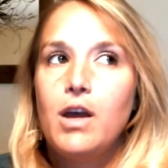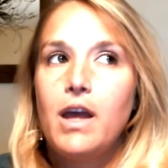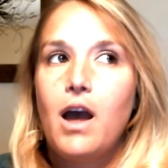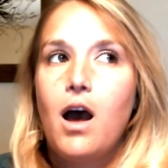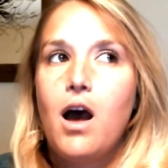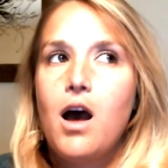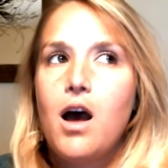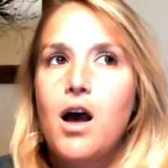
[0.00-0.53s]

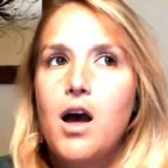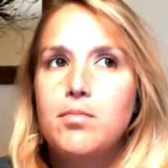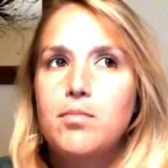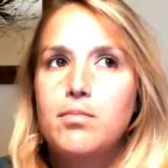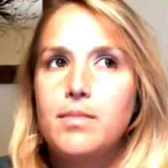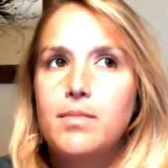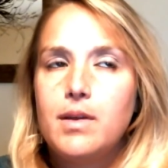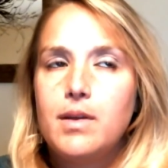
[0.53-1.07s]

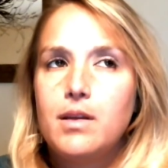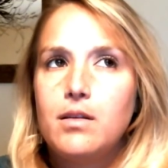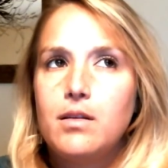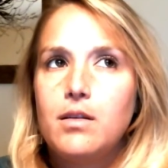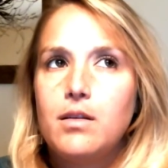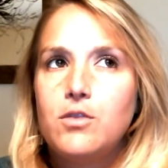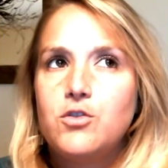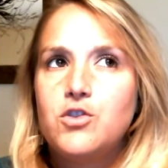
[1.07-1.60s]
Um,
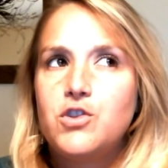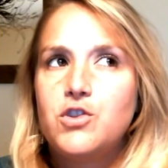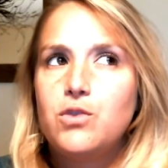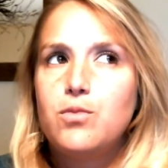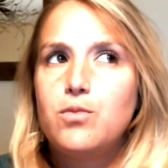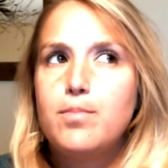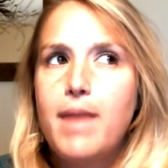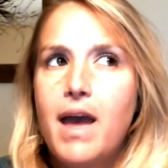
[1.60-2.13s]

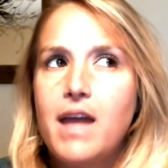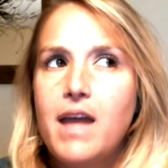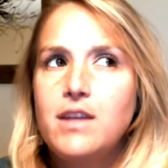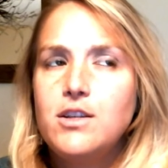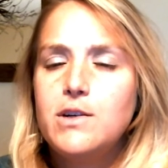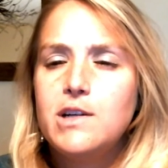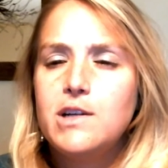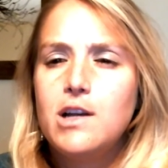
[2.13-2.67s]
do
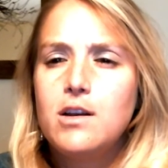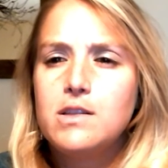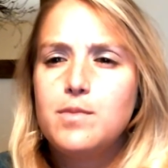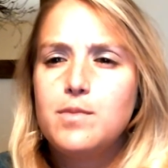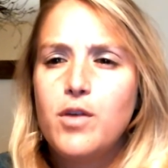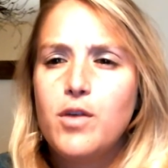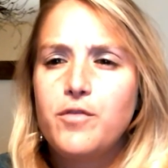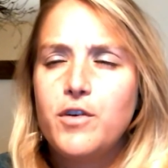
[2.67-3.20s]
men do it on a
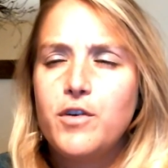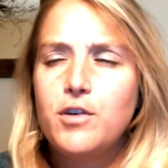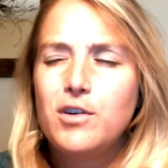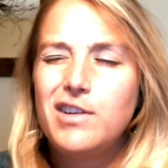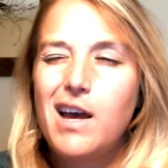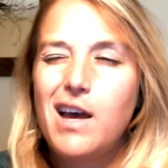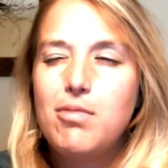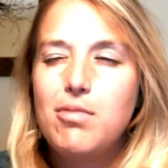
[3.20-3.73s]
smartphone or
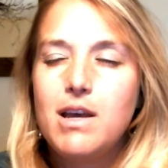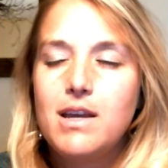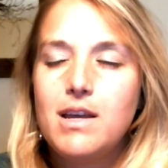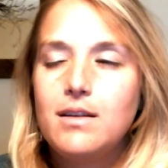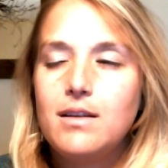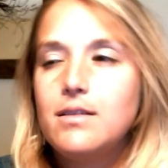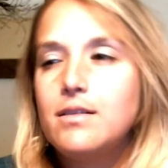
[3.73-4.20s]
tablet?